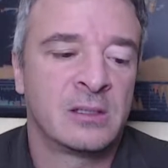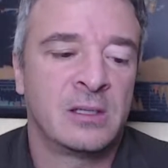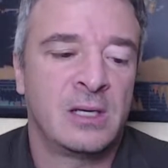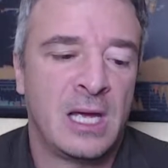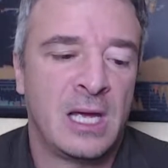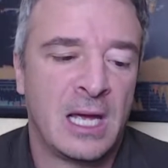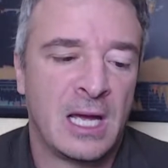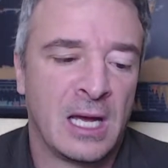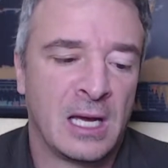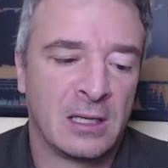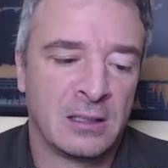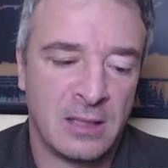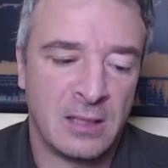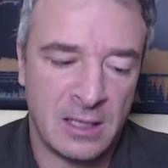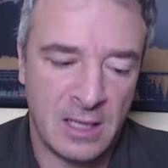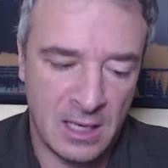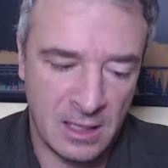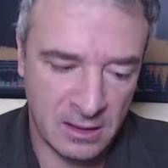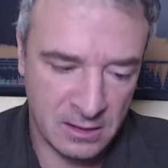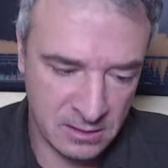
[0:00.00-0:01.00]

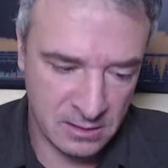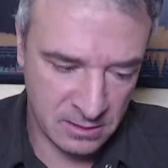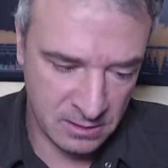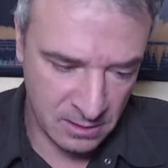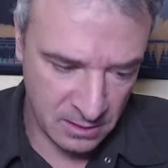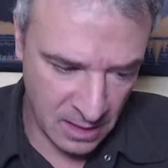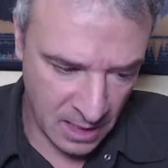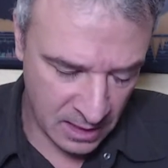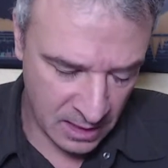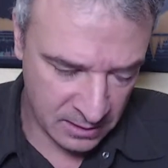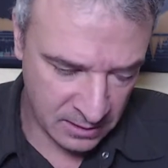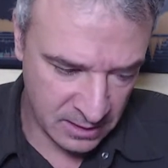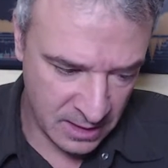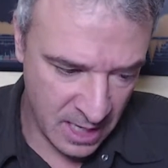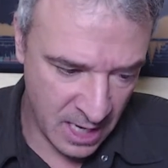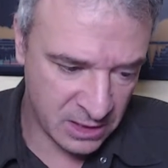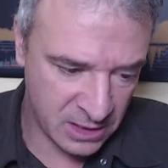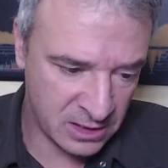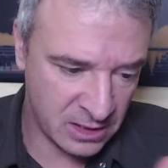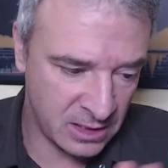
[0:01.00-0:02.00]
and uh, T
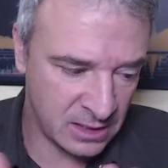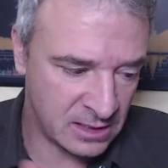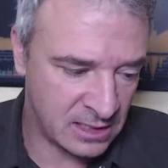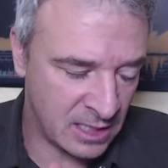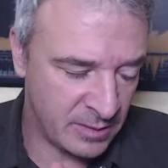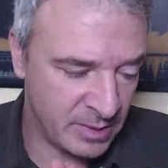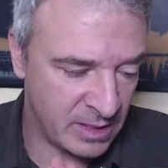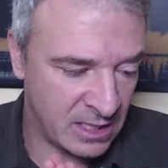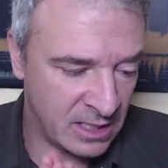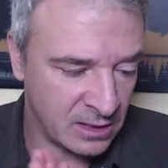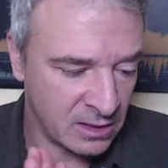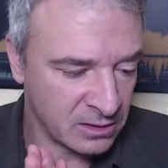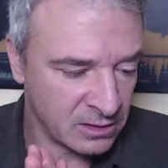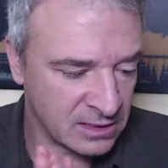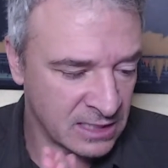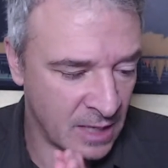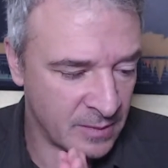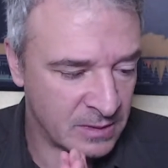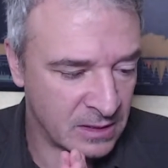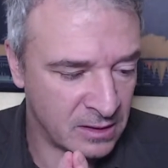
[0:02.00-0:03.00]
H C, C B D, those
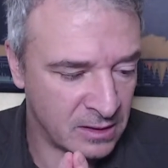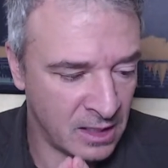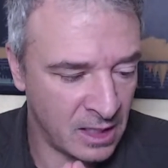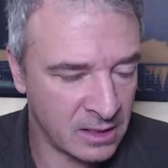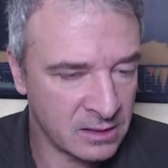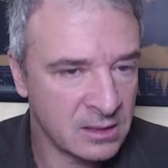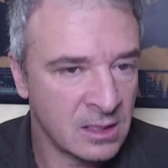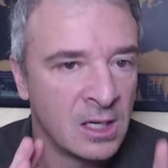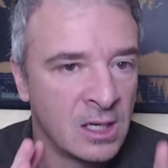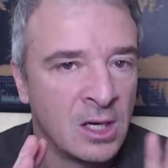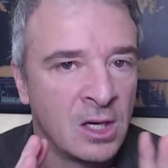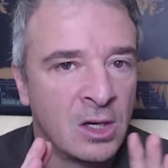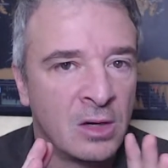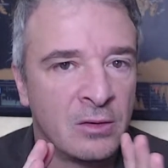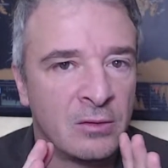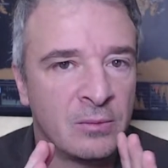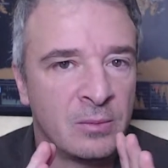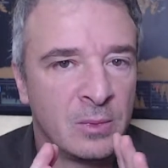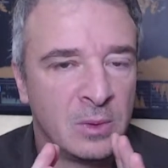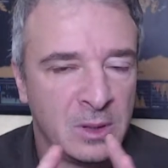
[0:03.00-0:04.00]
types of things,
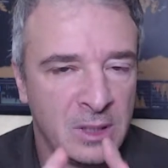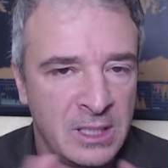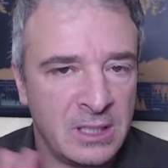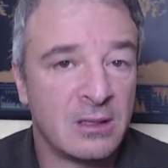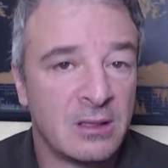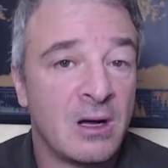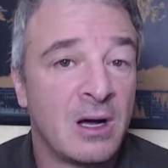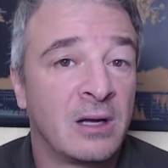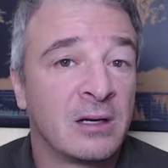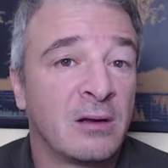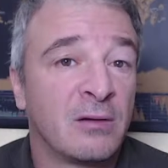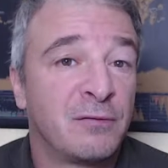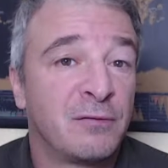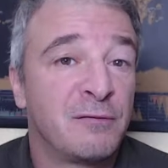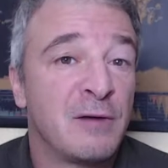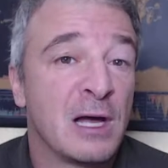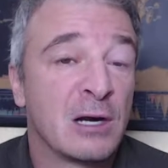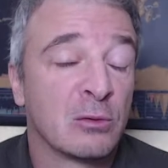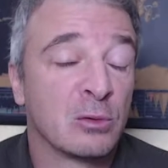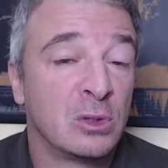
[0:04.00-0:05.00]
legal on a
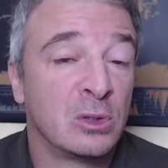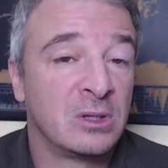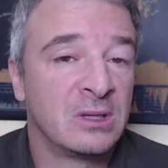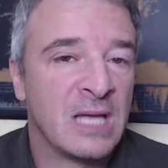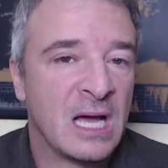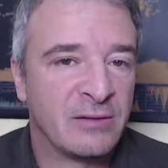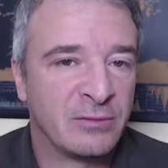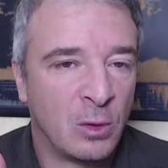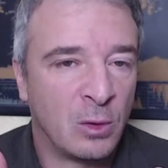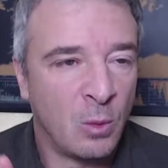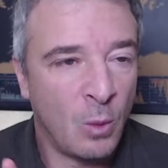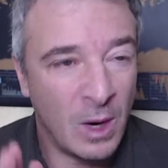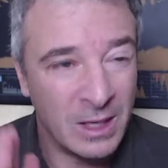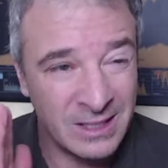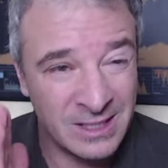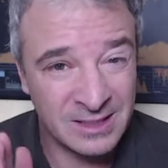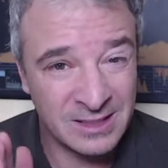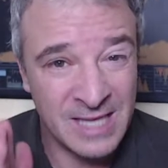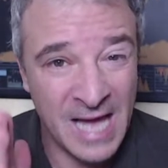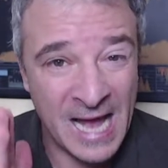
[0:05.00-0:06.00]
federal level.
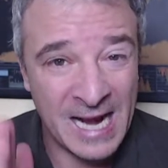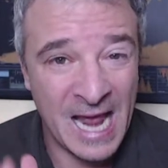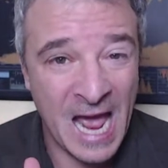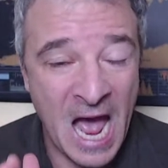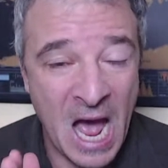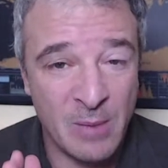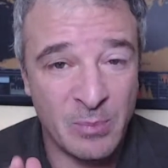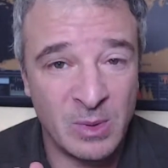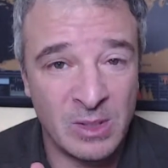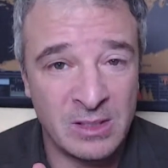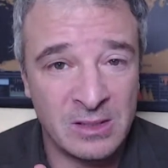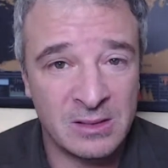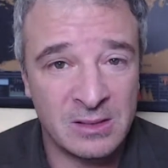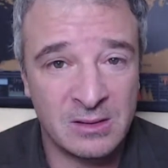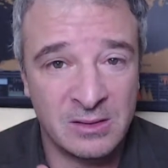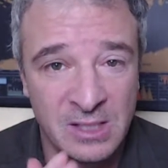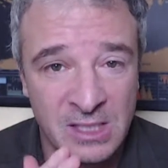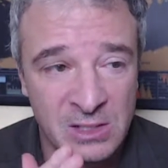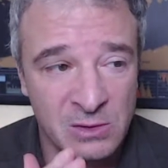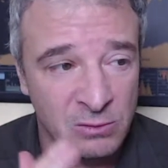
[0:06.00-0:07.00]
Once that happens,
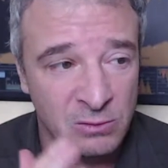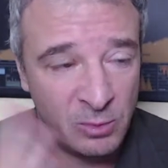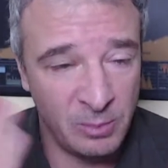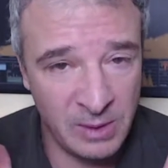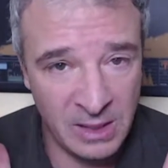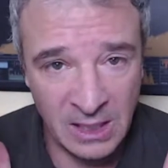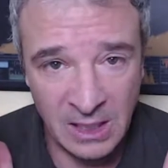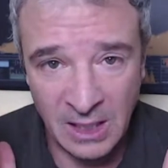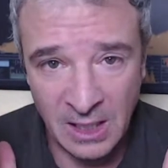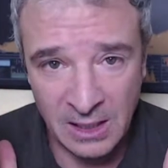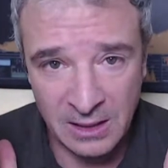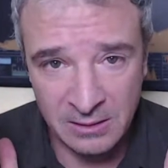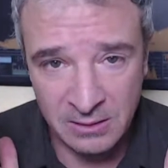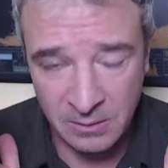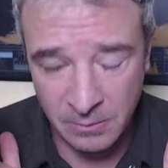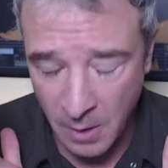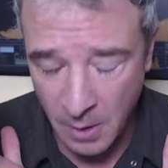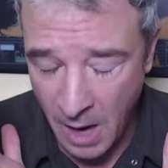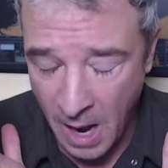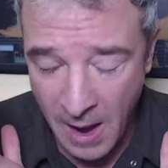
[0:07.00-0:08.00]
this will be
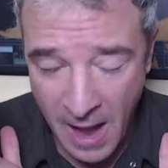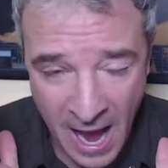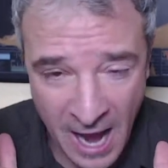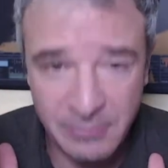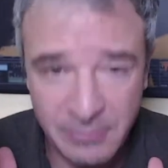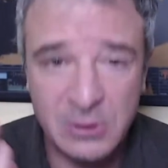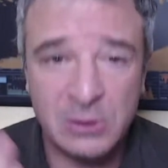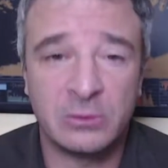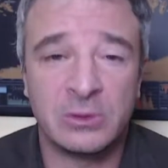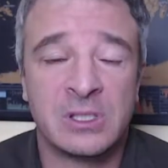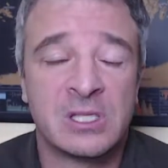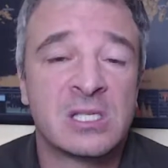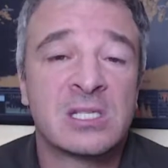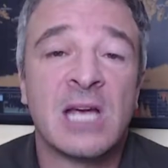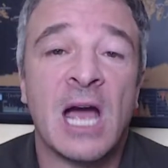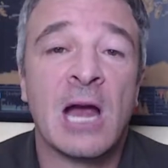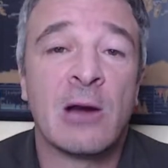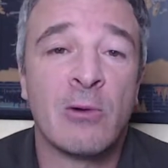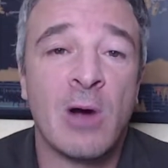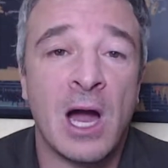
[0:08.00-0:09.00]
absolutely
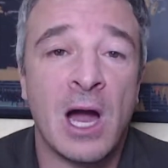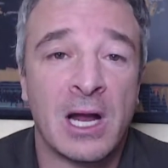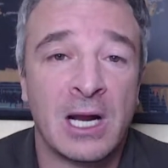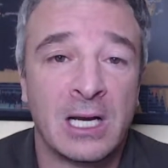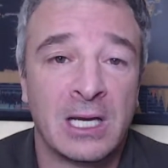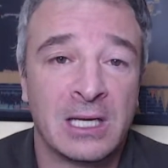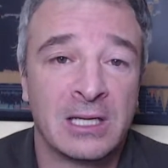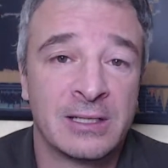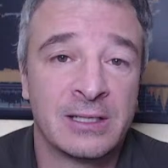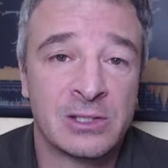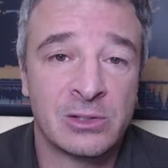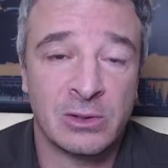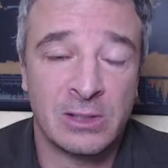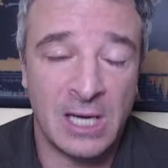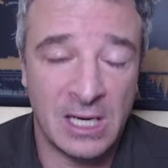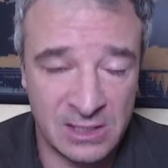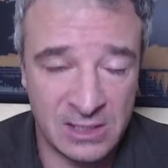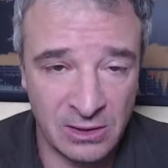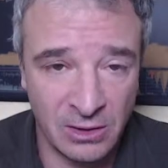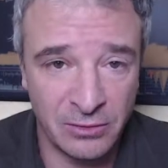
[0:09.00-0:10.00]
skyrocketing industry, and
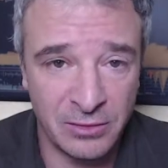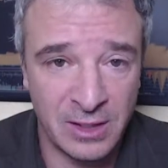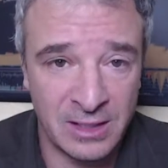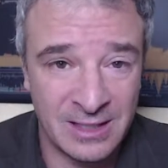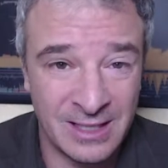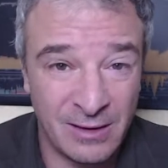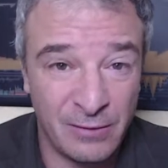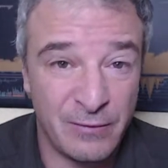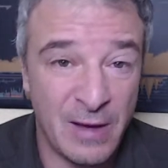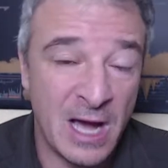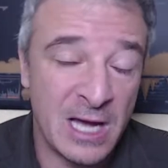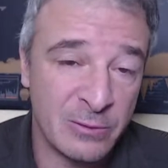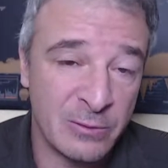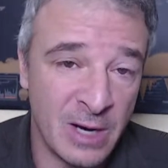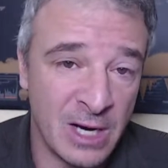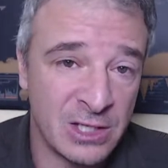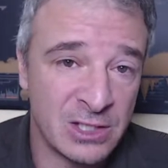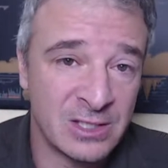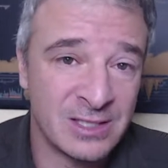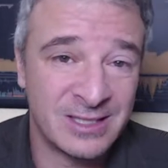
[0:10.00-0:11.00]
I still think that at
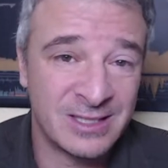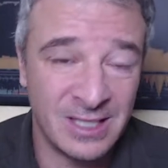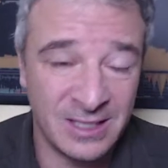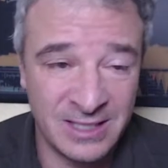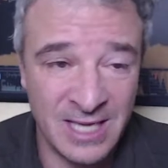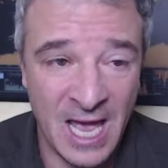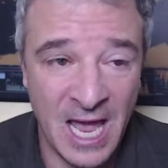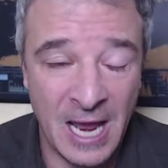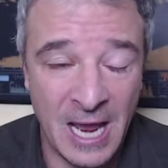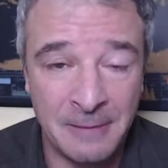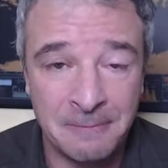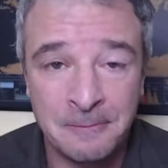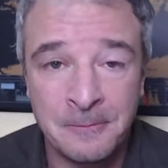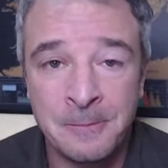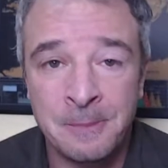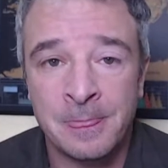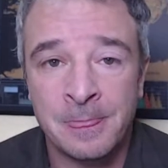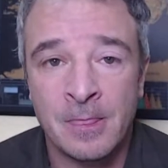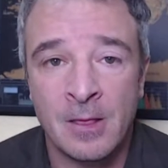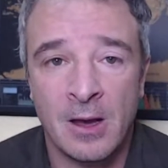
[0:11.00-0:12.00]
valuations today,
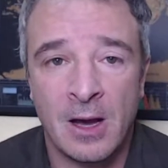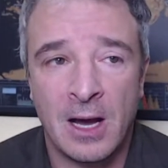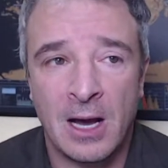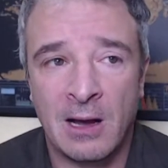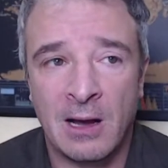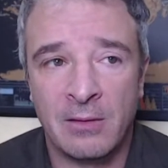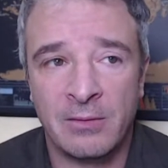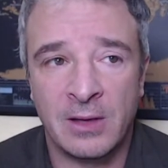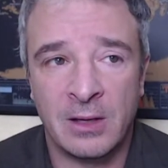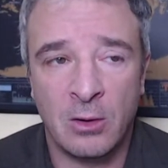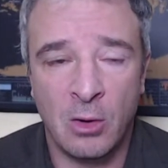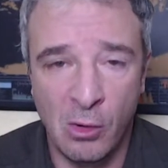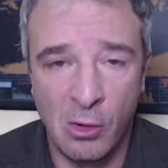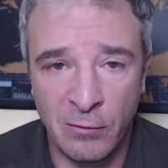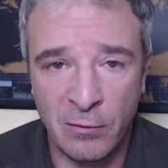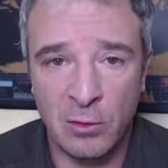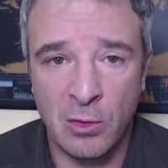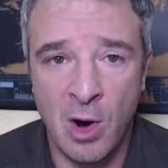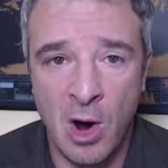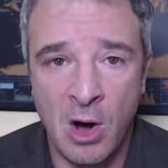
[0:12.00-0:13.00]
uh, that
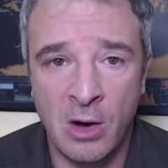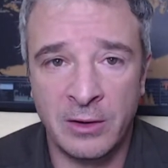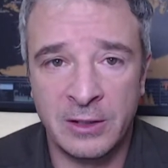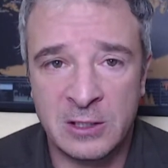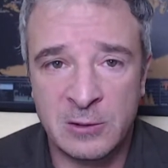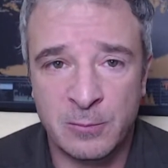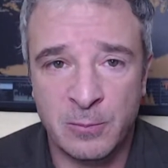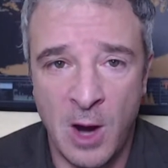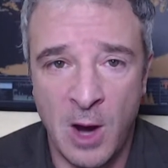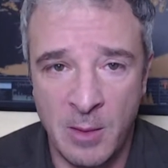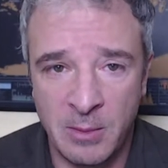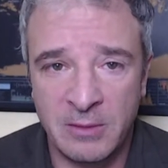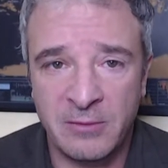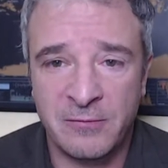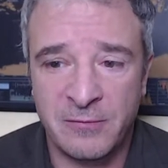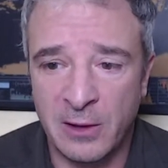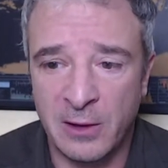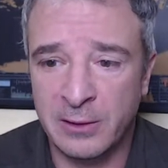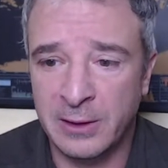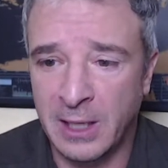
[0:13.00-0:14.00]
overall it's probably
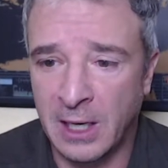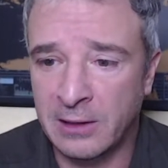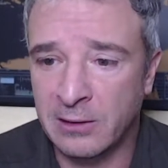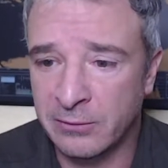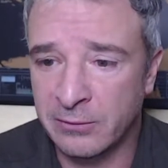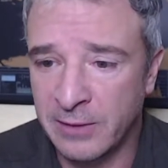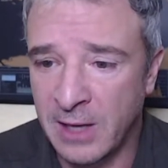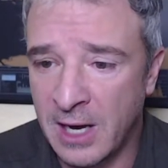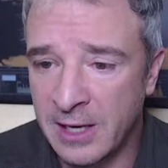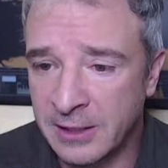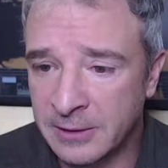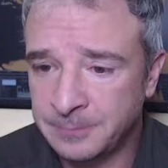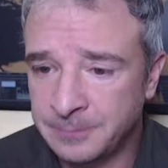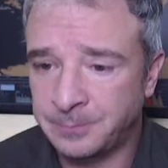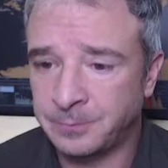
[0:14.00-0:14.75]
fairly undervalued.